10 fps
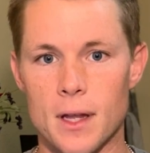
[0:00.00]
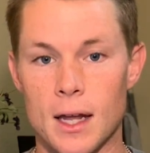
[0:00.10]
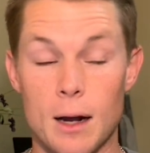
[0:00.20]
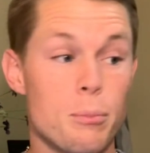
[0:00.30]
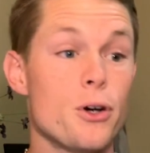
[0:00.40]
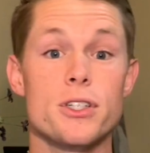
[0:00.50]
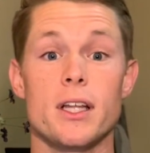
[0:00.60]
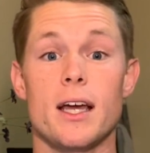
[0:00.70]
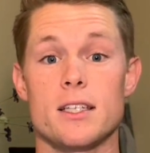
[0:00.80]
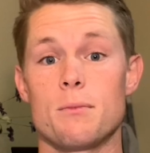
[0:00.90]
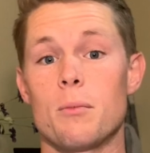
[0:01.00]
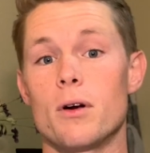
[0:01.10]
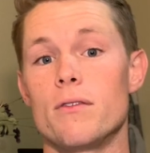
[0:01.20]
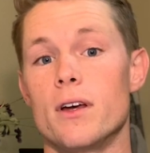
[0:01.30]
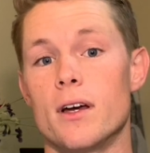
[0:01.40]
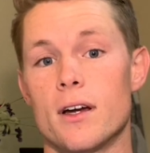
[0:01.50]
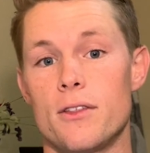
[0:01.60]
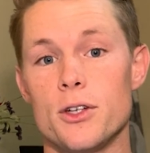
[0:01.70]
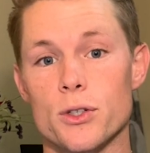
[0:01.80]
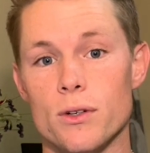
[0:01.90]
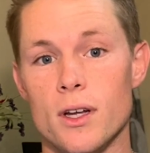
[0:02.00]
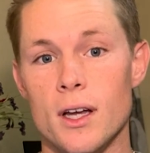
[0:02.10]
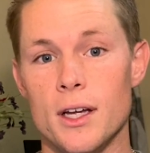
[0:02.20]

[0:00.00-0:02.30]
And I personally, as a member of the cathedral,